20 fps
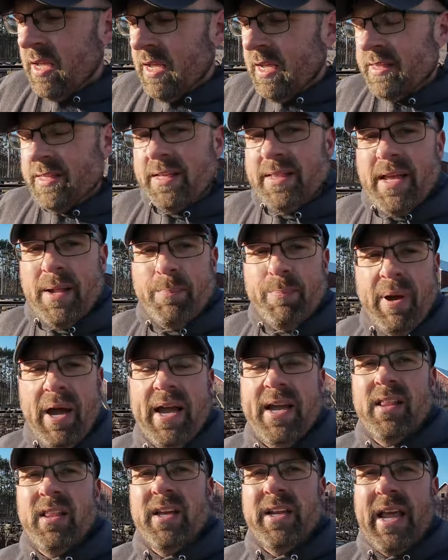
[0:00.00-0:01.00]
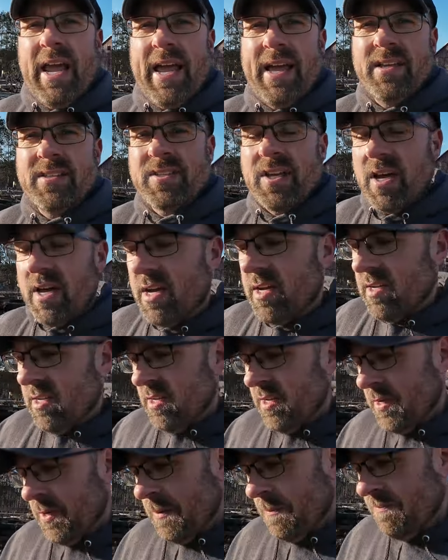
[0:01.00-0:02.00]
and then that pilot has on
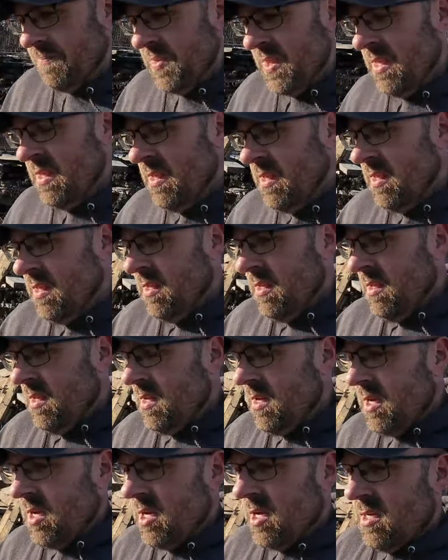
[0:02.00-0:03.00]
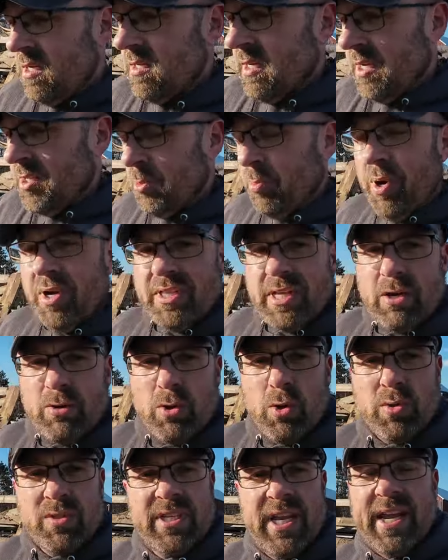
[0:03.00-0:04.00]
the part that
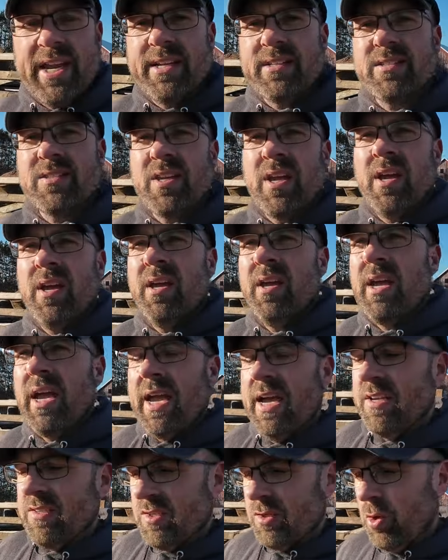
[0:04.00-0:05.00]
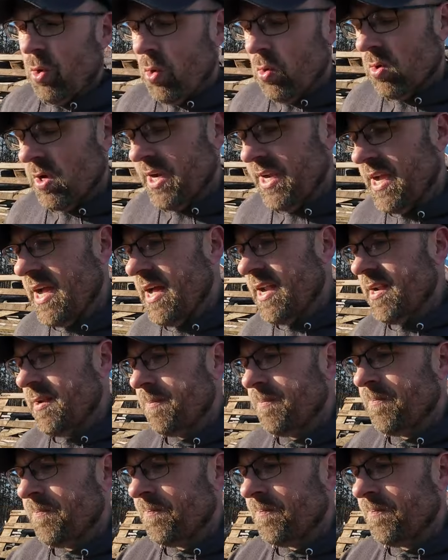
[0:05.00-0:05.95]
rotates, has an O-ring on it.